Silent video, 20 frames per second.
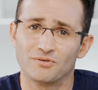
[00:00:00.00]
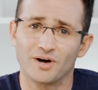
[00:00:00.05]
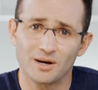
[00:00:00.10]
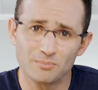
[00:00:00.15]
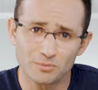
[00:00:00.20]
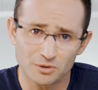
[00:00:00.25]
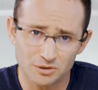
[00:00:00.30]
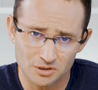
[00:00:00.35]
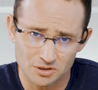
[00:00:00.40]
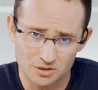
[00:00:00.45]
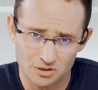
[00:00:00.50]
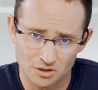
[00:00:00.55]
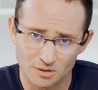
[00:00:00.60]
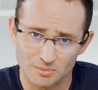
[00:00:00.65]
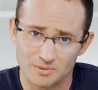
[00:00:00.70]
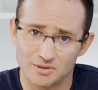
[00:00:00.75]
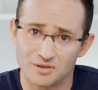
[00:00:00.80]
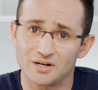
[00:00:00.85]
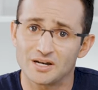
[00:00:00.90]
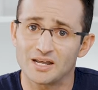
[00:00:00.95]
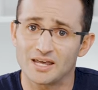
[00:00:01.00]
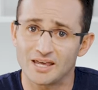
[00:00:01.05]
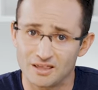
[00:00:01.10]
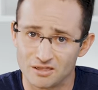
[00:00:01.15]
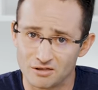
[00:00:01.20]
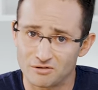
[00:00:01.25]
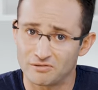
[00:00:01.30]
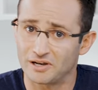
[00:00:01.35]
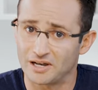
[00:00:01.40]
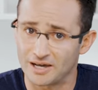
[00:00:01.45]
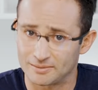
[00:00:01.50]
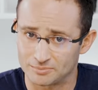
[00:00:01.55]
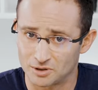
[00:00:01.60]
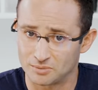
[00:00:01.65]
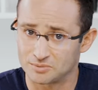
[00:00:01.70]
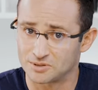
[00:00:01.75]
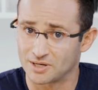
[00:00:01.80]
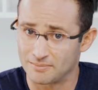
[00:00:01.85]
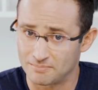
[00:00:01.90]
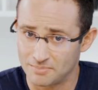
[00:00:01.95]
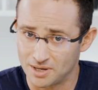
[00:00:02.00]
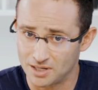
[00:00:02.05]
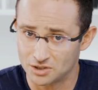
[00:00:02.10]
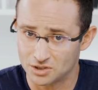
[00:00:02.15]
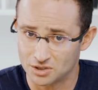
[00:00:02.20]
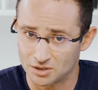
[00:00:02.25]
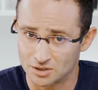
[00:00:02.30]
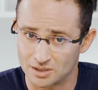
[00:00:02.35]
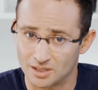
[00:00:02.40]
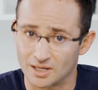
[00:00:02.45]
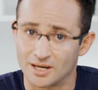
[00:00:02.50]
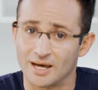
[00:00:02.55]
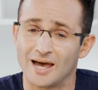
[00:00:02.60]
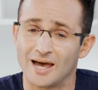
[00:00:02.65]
far more disturbing than either of the laptops I mentioned,